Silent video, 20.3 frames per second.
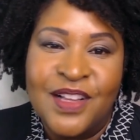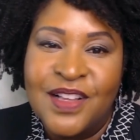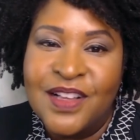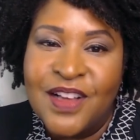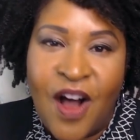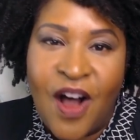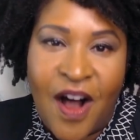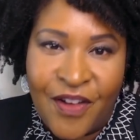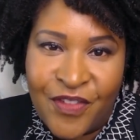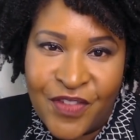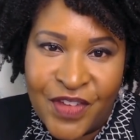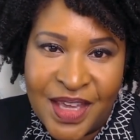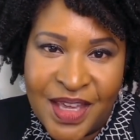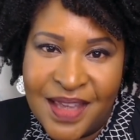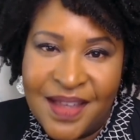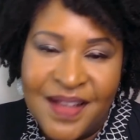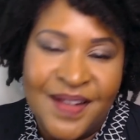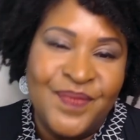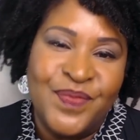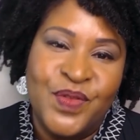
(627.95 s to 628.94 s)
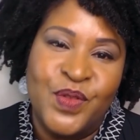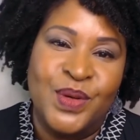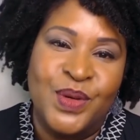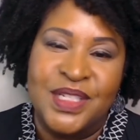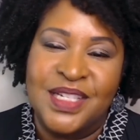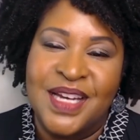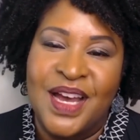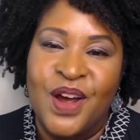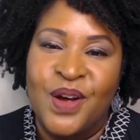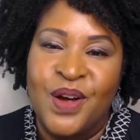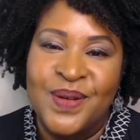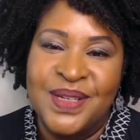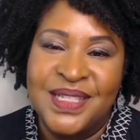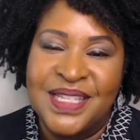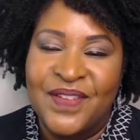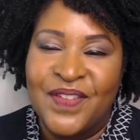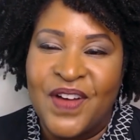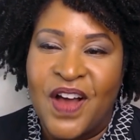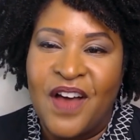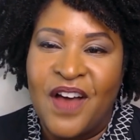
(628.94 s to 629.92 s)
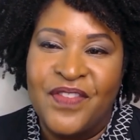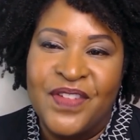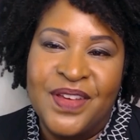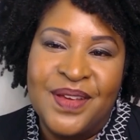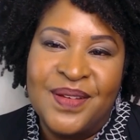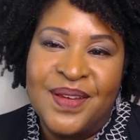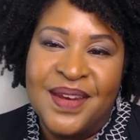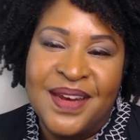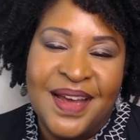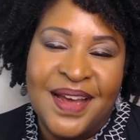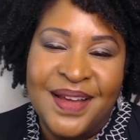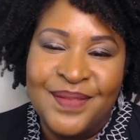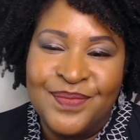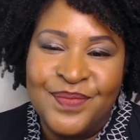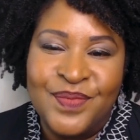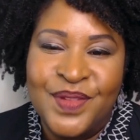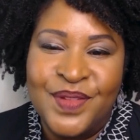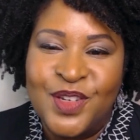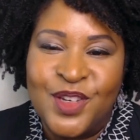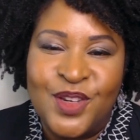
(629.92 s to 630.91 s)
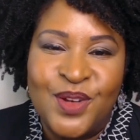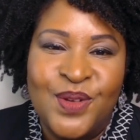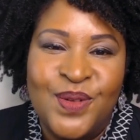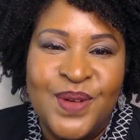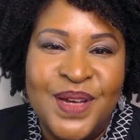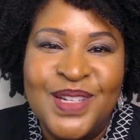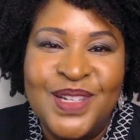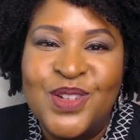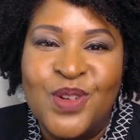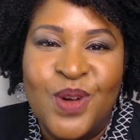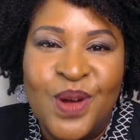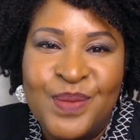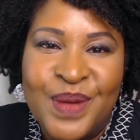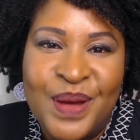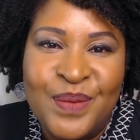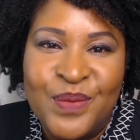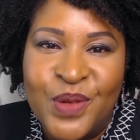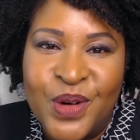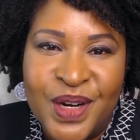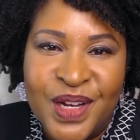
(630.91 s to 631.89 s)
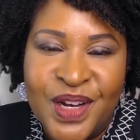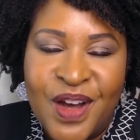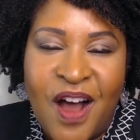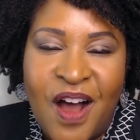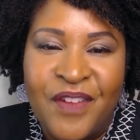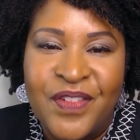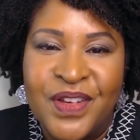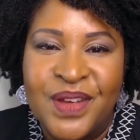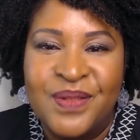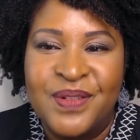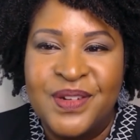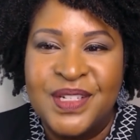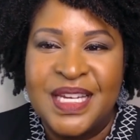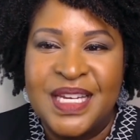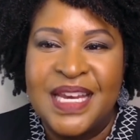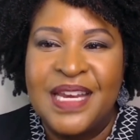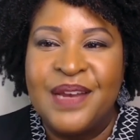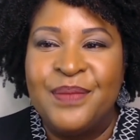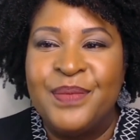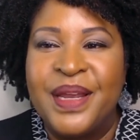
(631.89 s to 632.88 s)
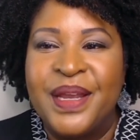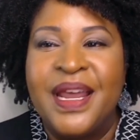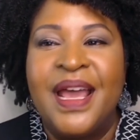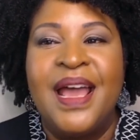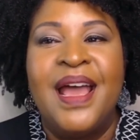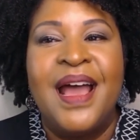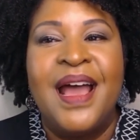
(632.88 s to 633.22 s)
coffee, which I always have coffee and I do enjoy my morning coffee routine, but